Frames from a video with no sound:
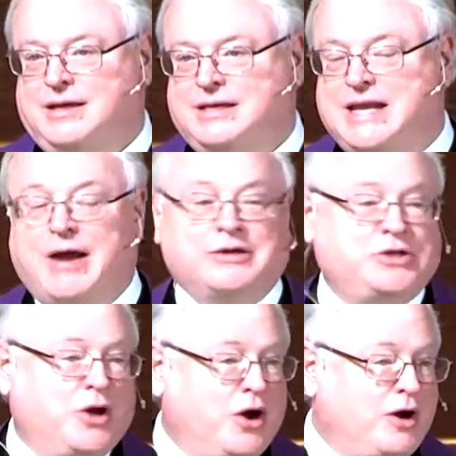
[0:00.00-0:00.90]
Now, as
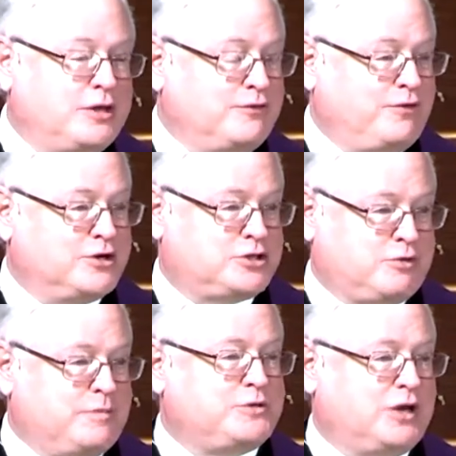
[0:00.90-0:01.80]
you heard in the first
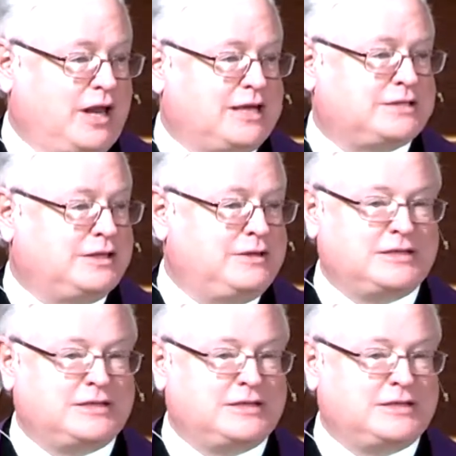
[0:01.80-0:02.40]
scripture lesson,